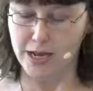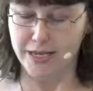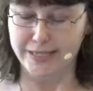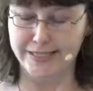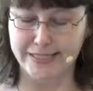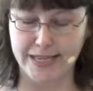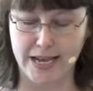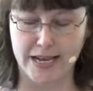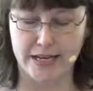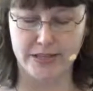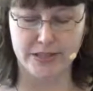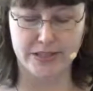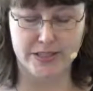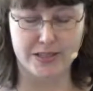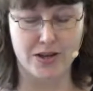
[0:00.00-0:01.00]

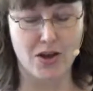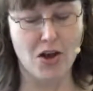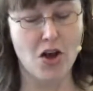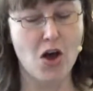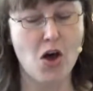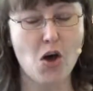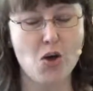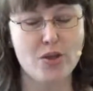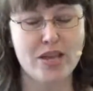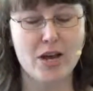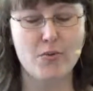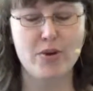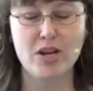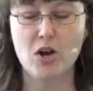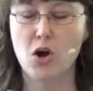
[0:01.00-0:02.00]
says, "All
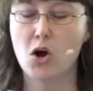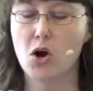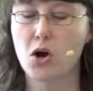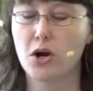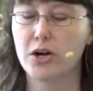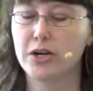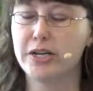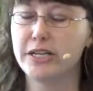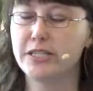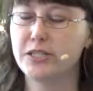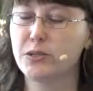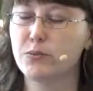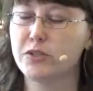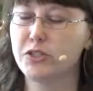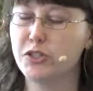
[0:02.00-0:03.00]
that we are is
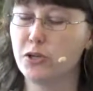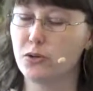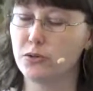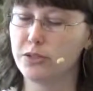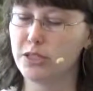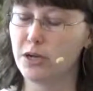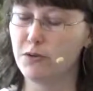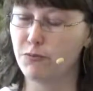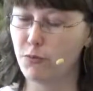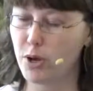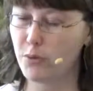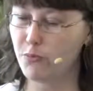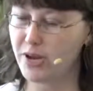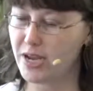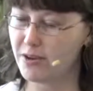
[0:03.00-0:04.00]
the result of
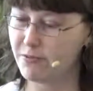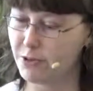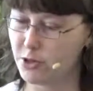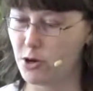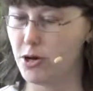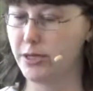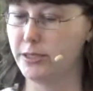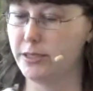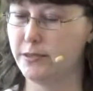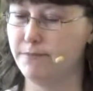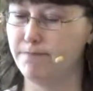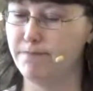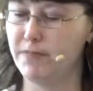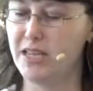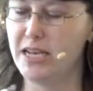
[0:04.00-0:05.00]
what we have thought.
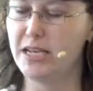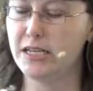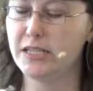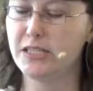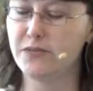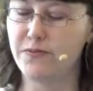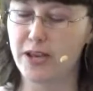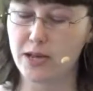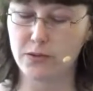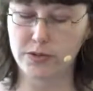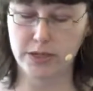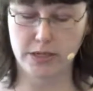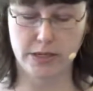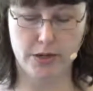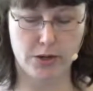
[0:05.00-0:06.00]
It is
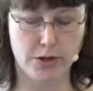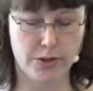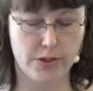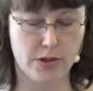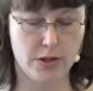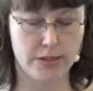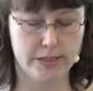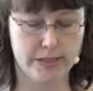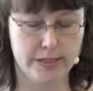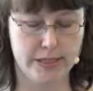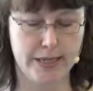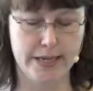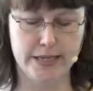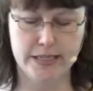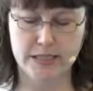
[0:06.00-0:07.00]
founded in our thoughts.
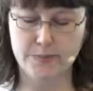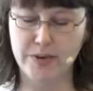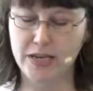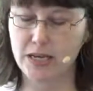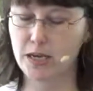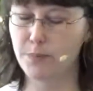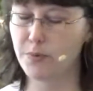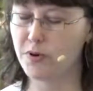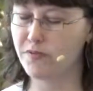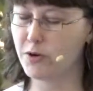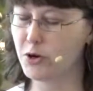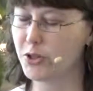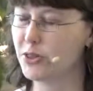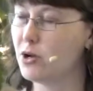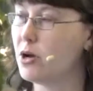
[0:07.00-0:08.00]
It is made up of
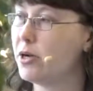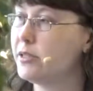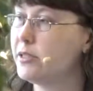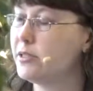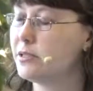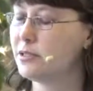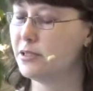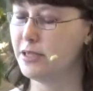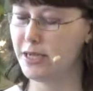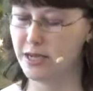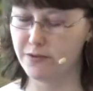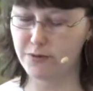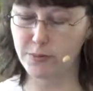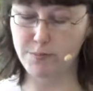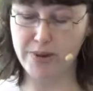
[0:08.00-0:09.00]
our thoughts.
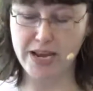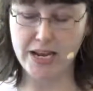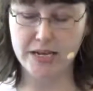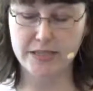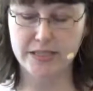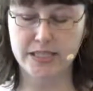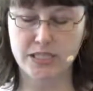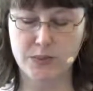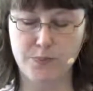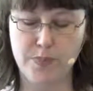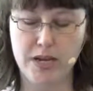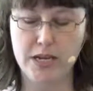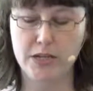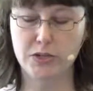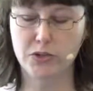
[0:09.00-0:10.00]
If a man
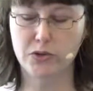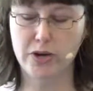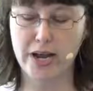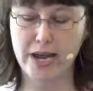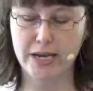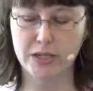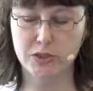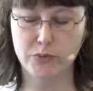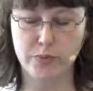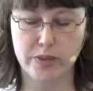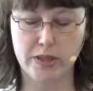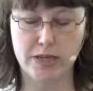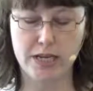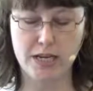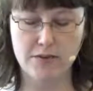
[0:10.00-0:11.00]
speaks or acts
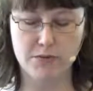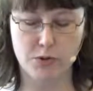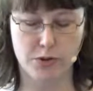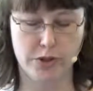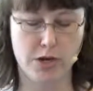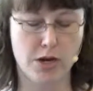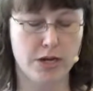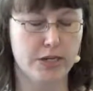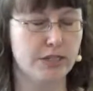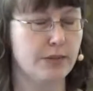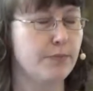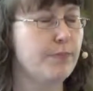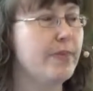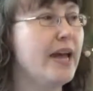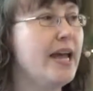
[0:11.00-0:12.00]
with an evil
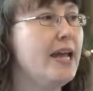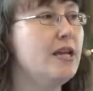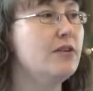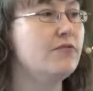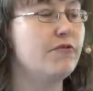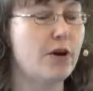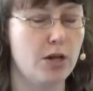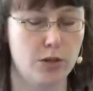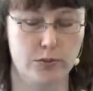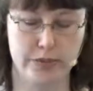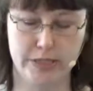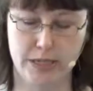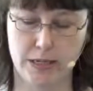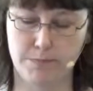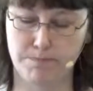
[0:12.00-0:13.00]
thought, pain
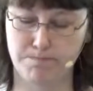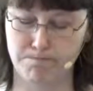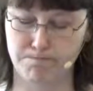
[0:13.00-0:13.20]
follows him.